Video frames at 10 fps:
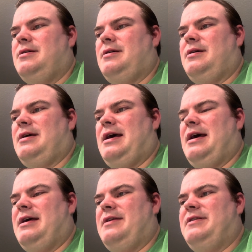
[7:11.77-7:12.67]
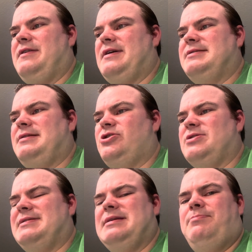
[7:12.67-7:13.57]
I think that's such a
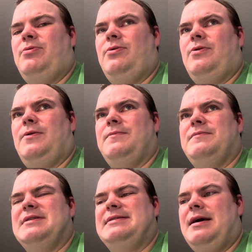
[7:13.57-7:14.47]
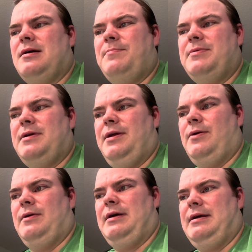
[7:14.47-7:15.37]
simple setup.
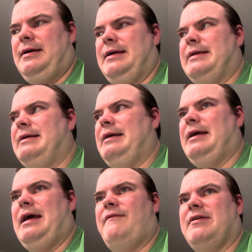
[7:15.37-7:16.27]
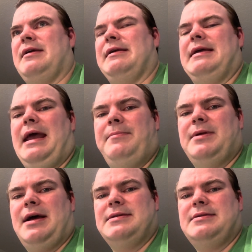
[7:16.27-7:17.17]
Having a game
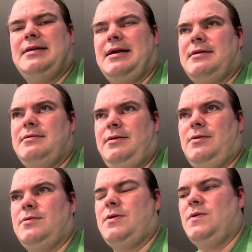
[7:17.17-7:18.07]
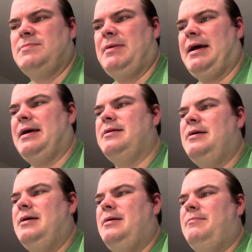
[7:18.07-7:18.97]
night that goes bad,
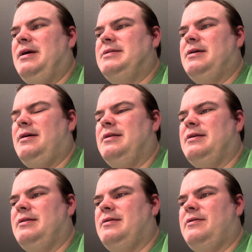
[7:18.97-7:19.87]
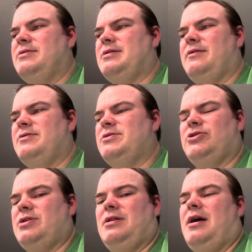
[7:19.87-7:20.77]
but there's
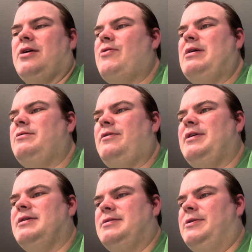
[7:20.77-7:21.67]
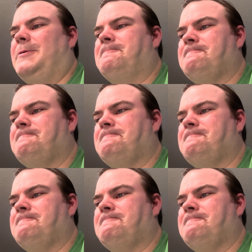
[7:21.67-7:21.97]
just a lot of great little things in there.